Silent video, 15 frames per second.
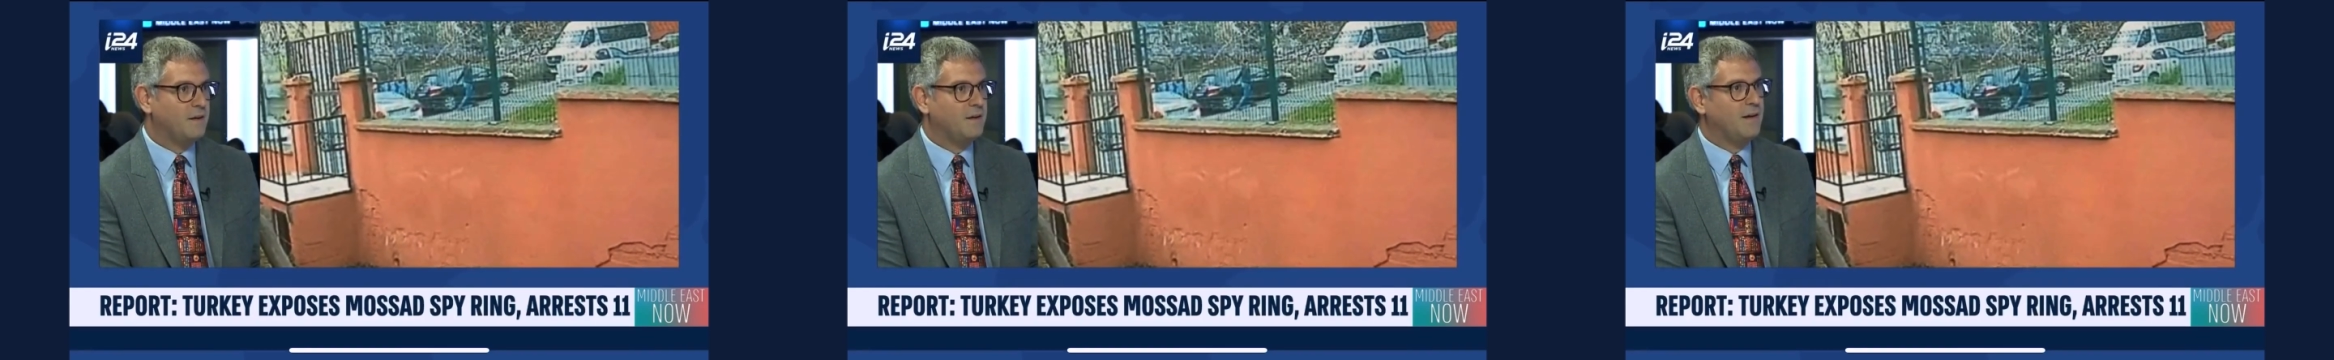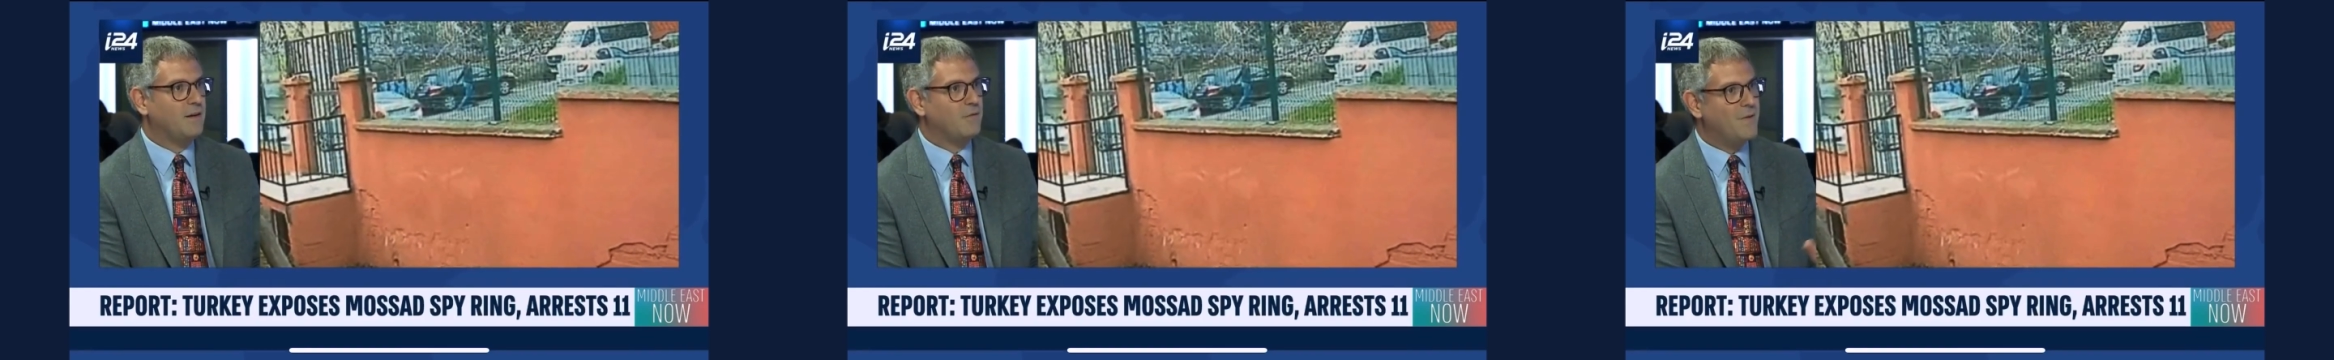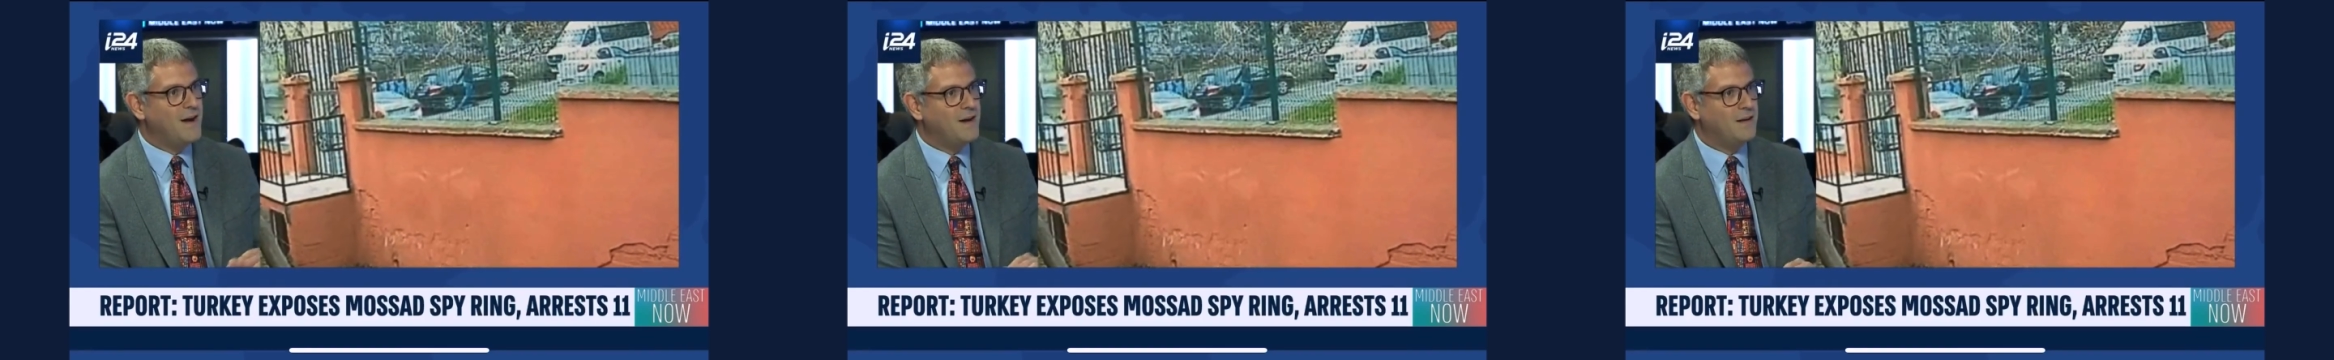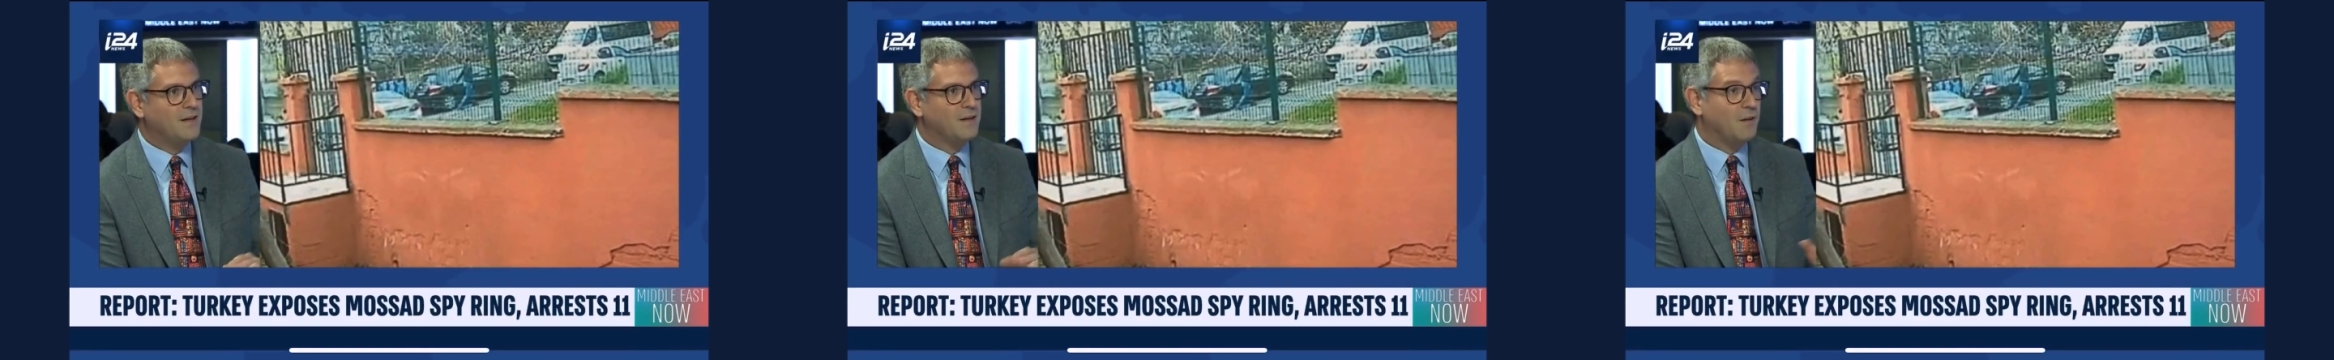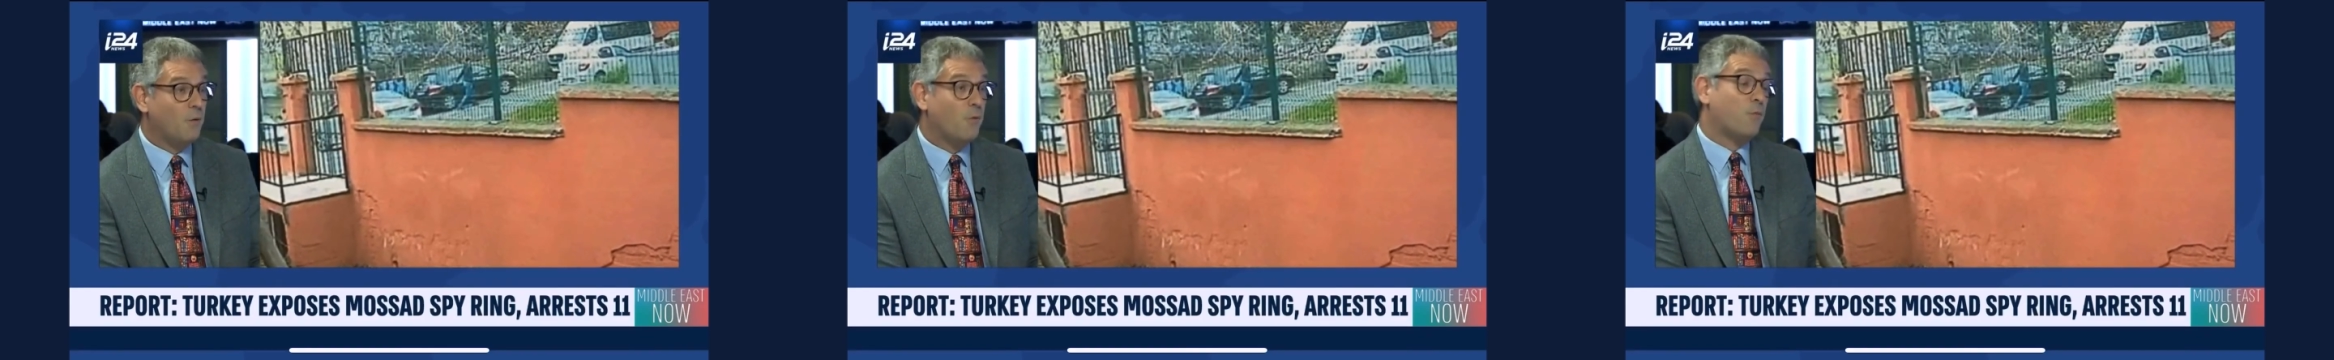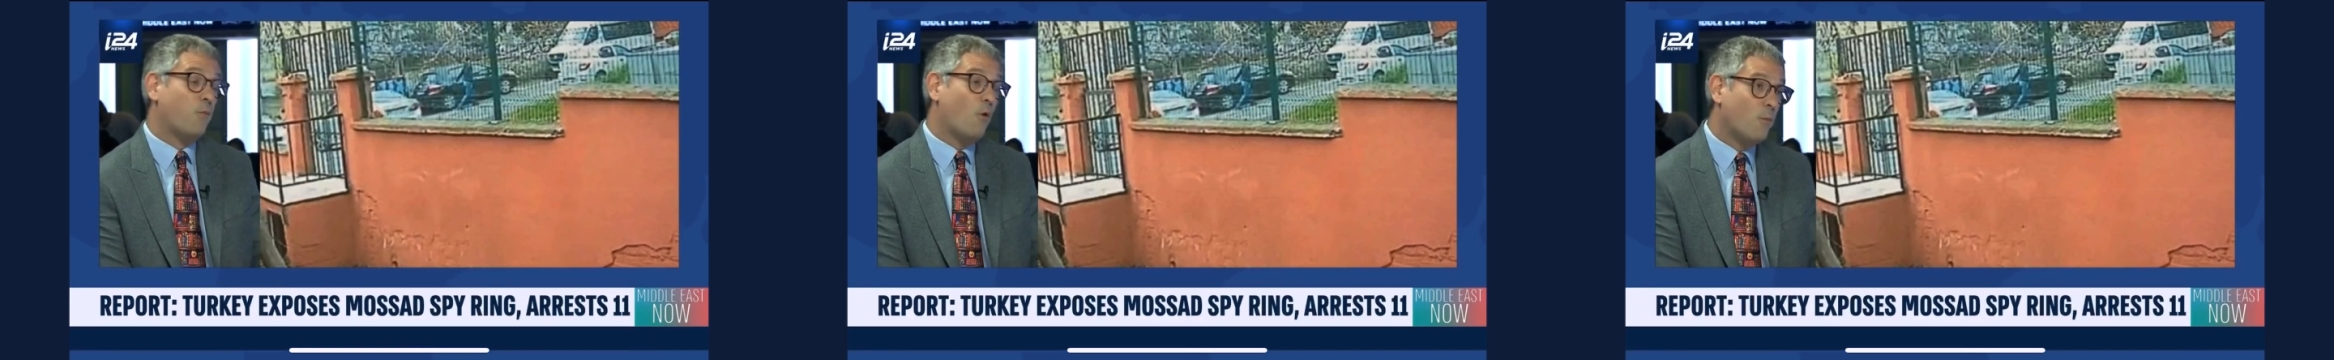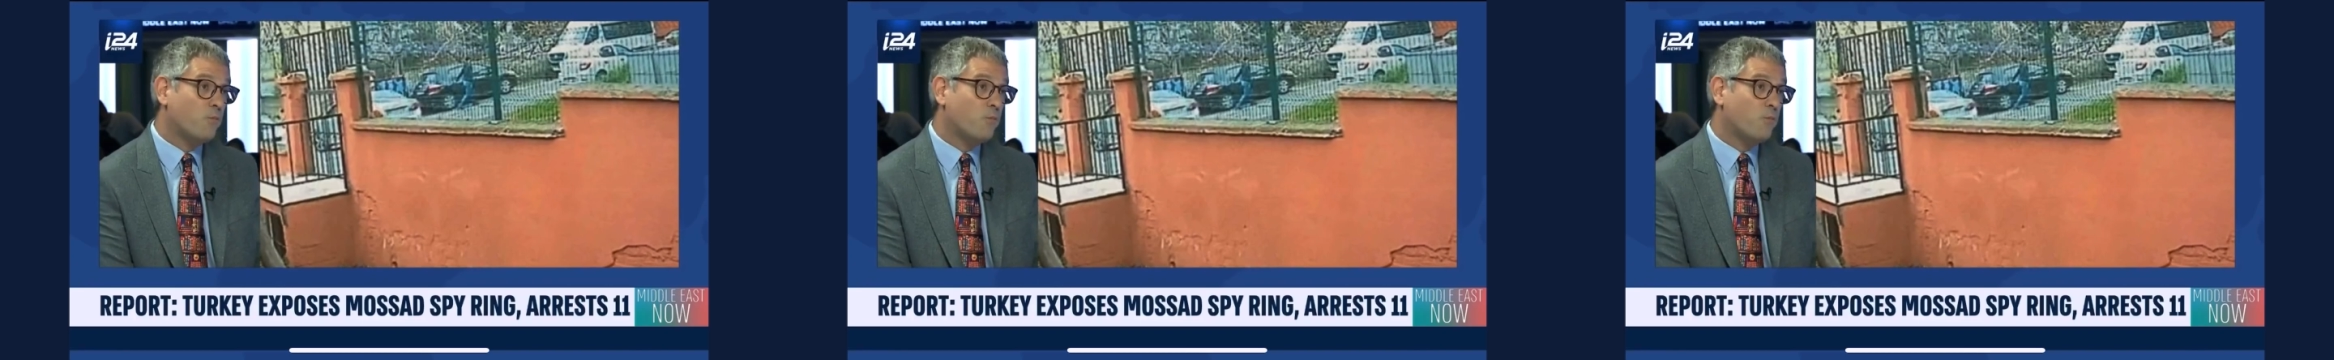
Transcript: Iranian or